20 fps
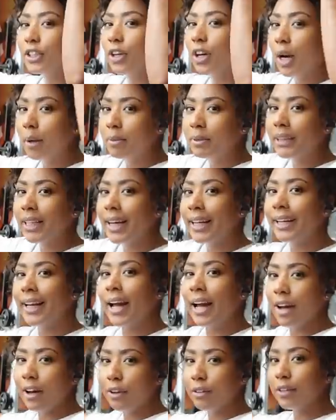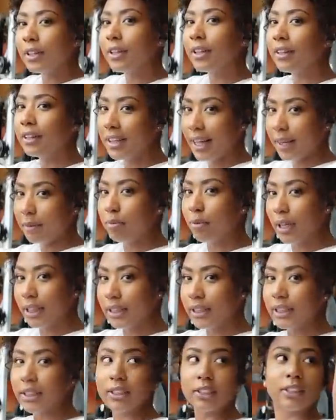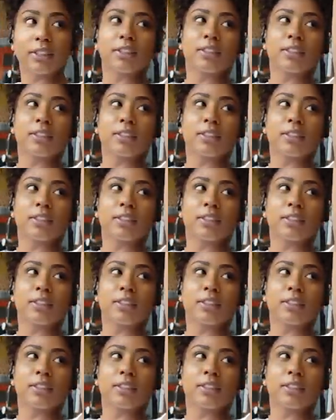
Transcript: Upside down leg presses.